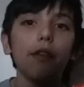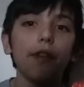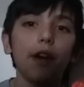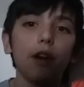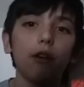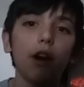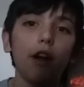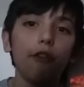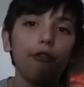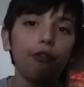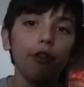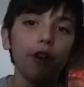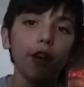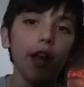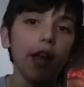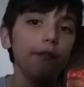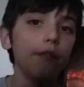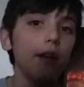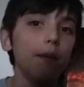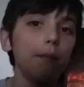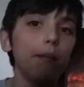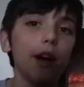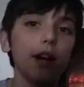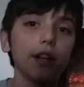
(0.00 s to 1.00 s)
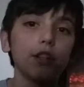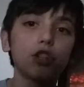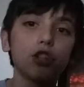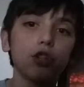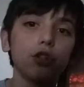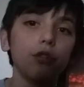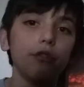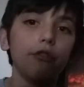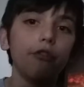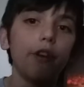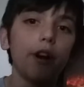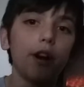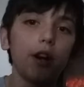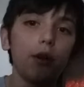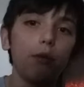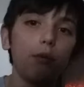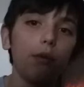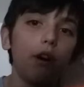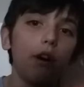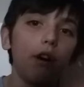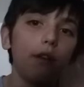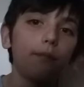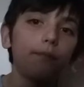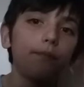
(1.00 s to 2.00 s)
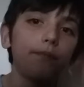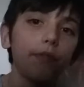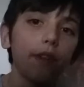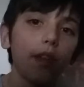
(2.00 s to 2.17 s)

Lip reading: their effort, and they managed to do very well.